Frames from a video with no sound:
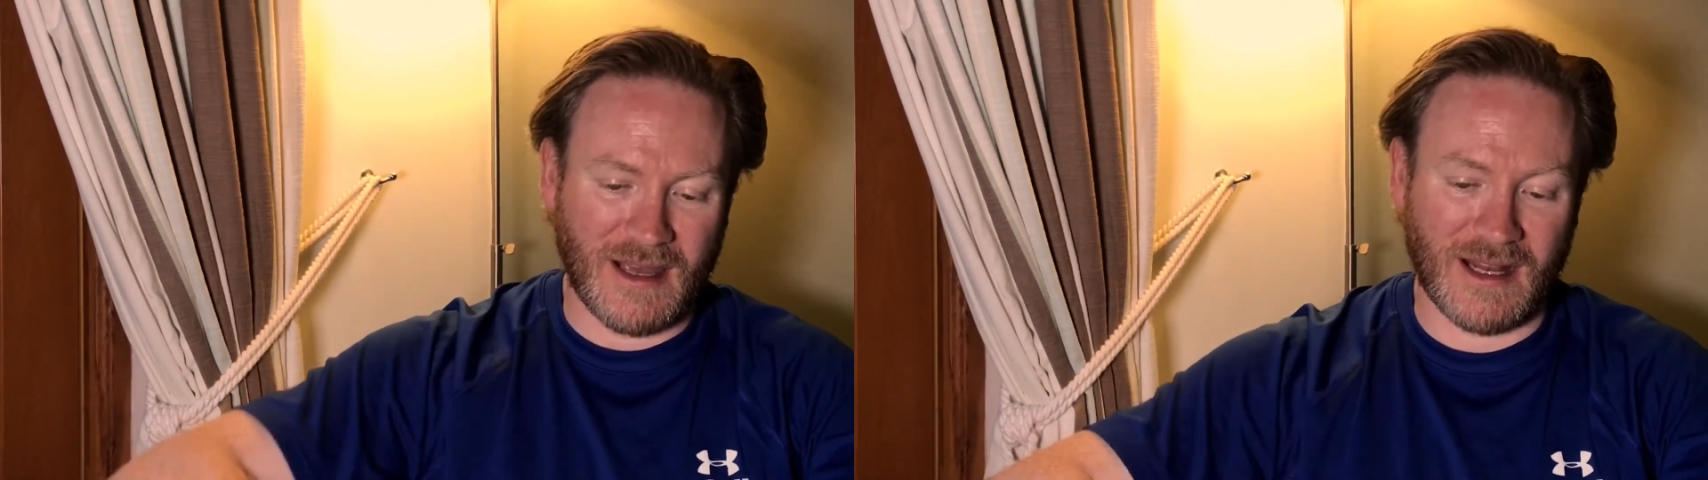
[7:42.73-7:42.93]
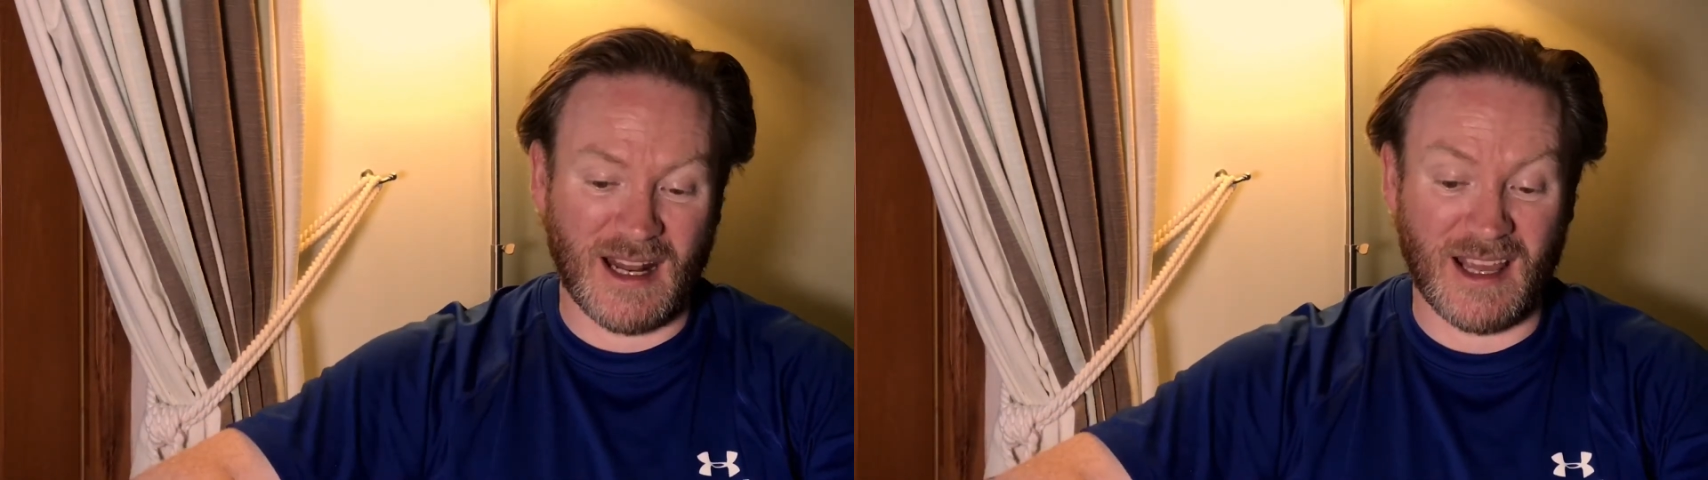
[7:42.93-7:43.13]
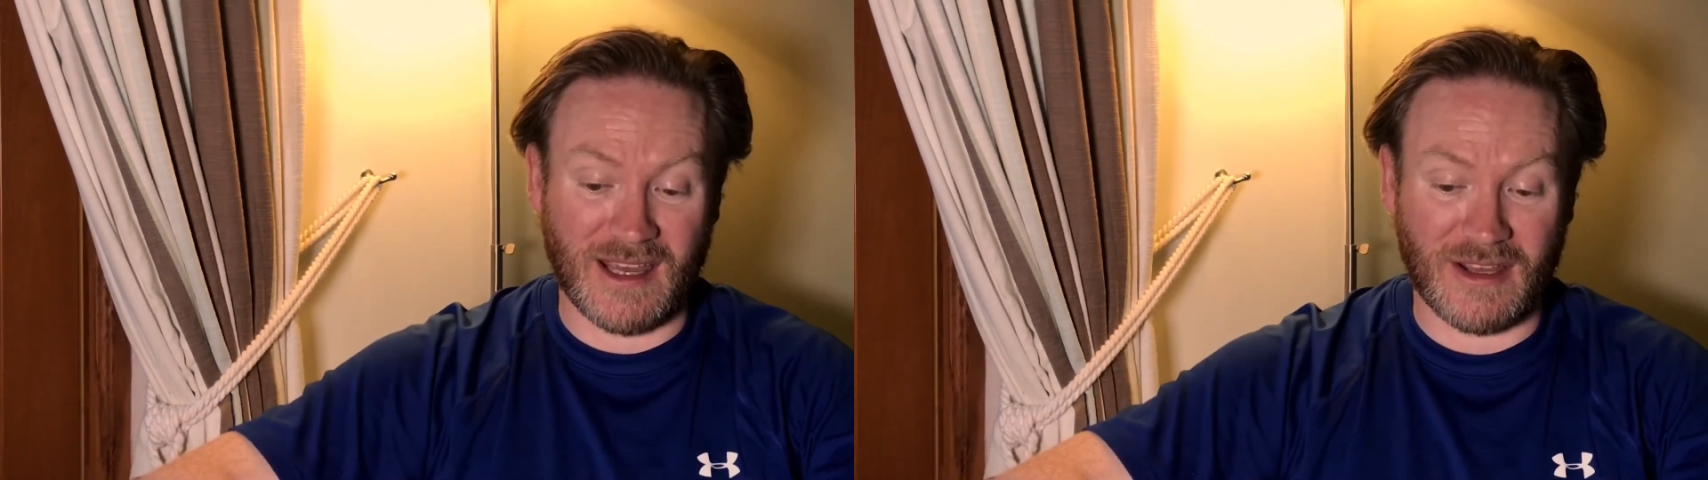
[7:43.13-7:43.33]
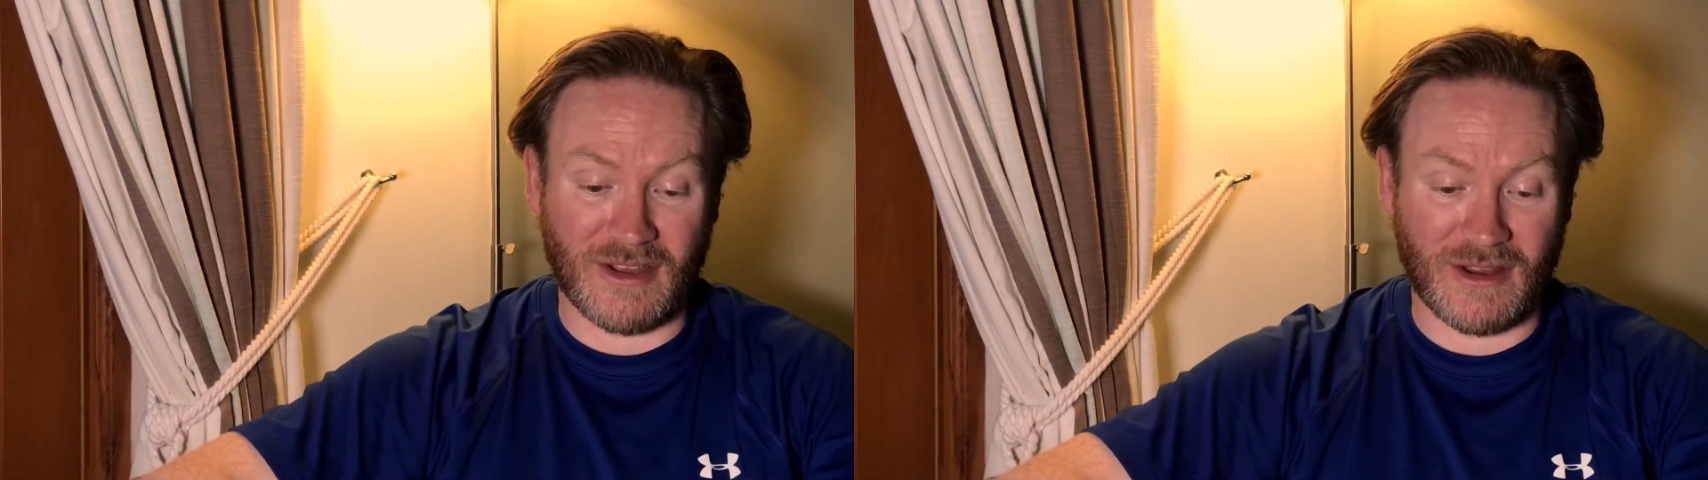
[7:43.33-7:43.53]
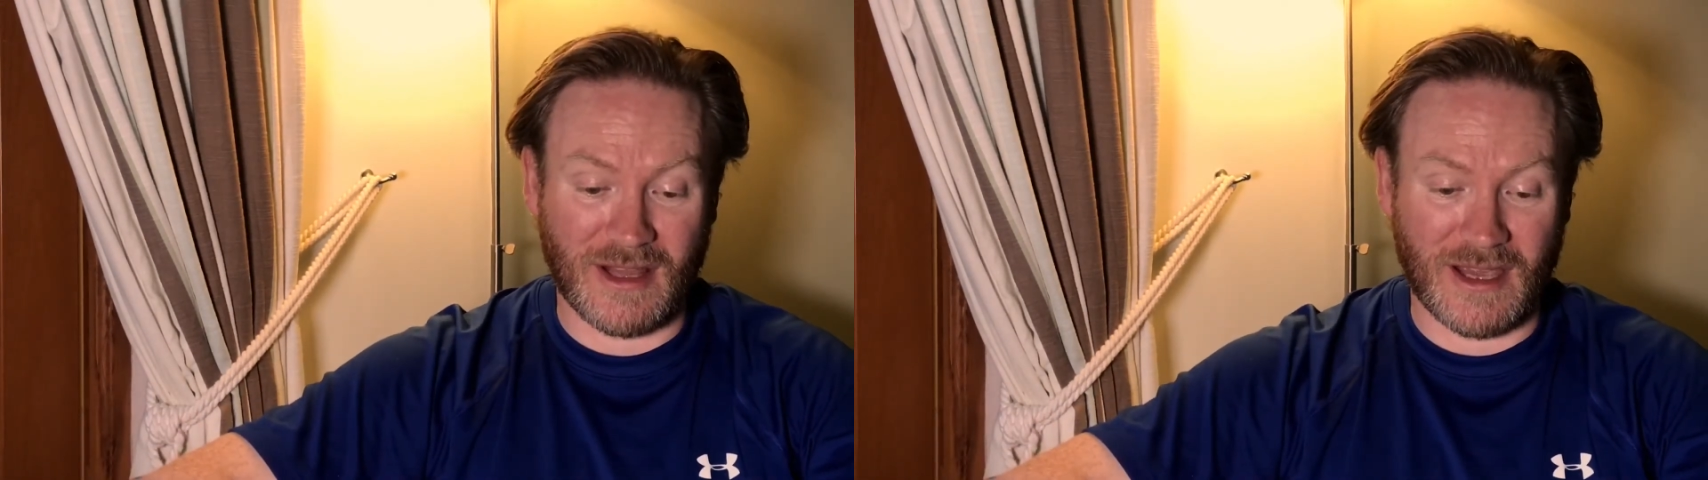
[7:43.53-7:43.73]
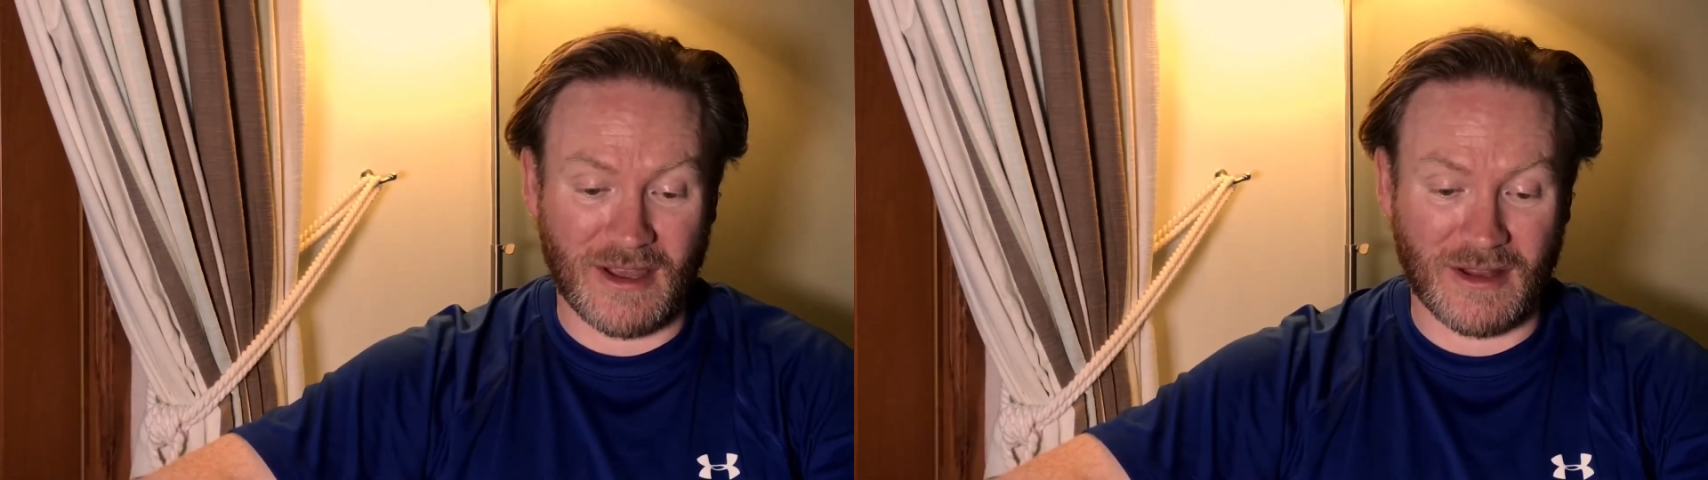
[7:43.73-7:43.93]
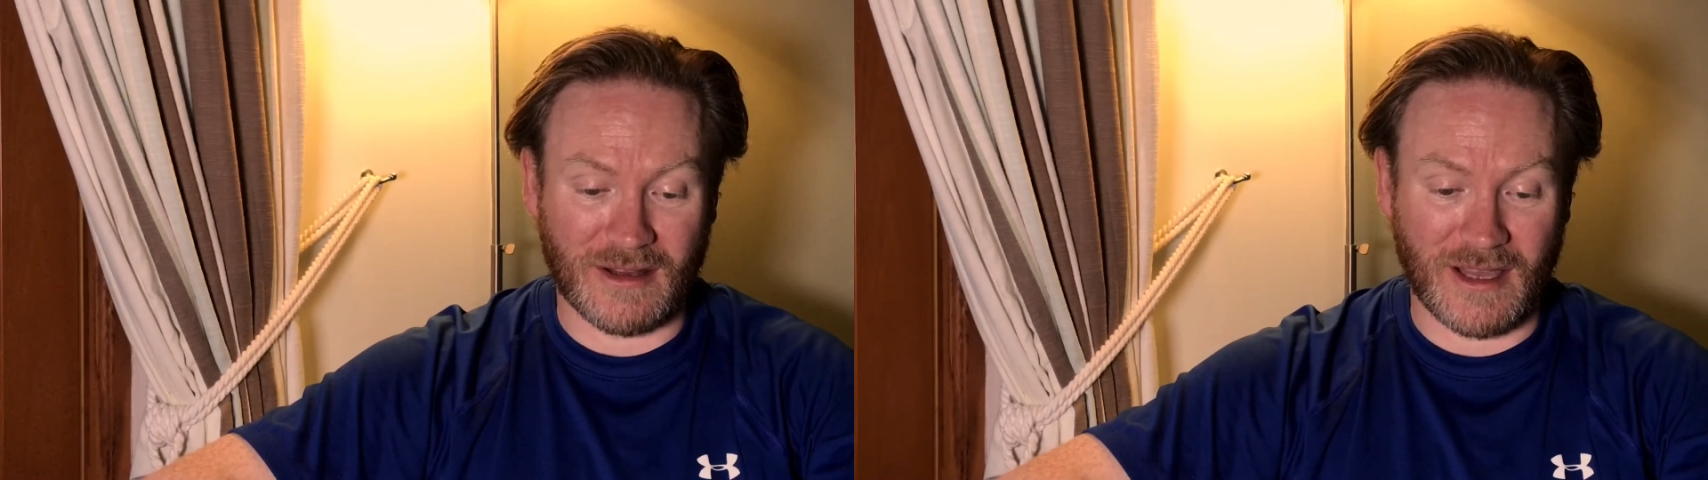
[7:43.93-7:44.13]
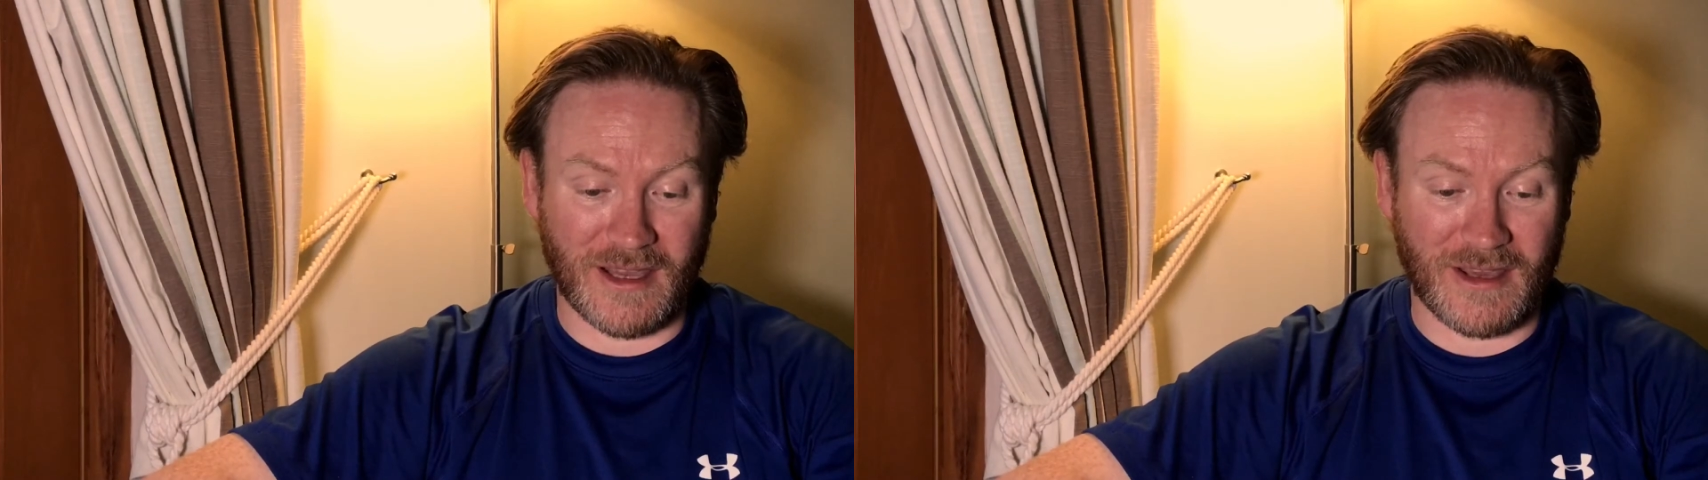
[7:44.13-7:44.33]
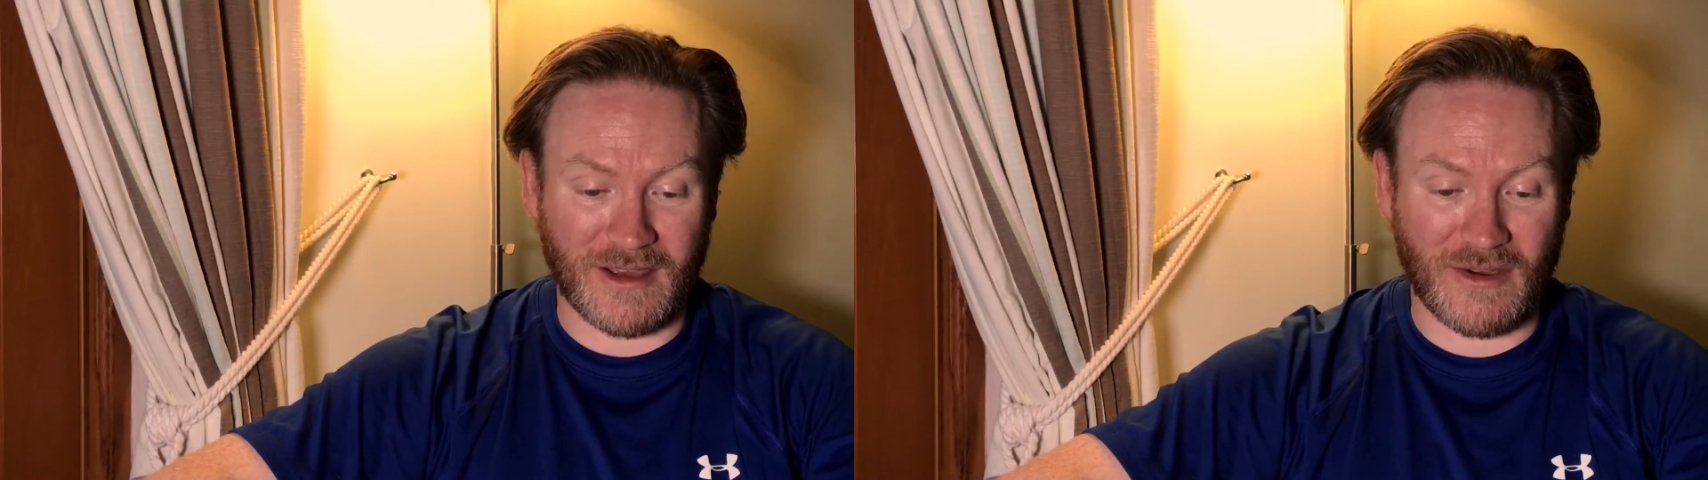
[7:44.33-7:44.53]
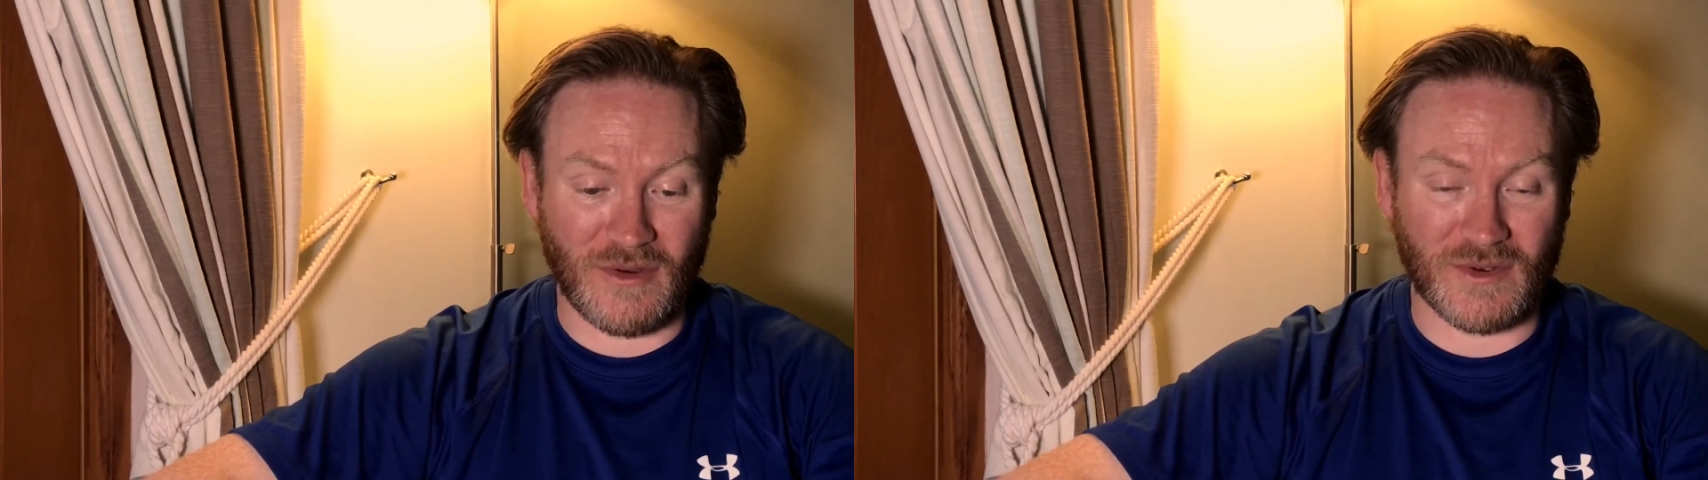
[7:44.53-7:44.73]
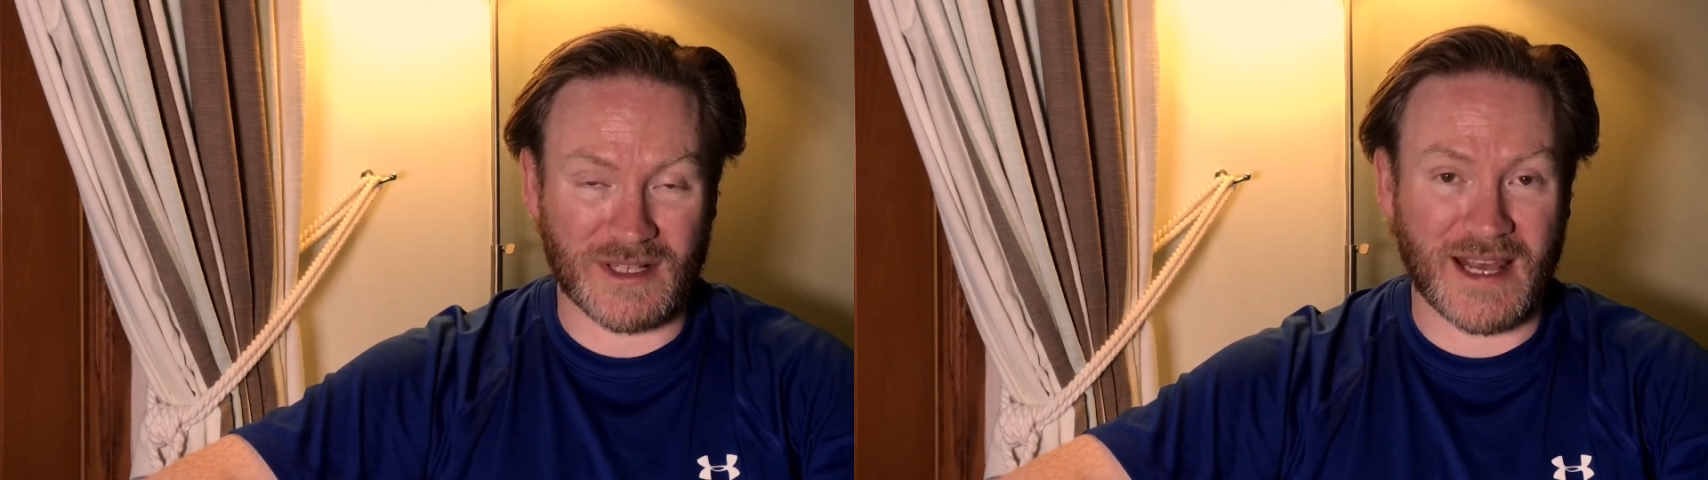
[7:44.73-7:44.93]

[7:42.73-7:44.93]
and they use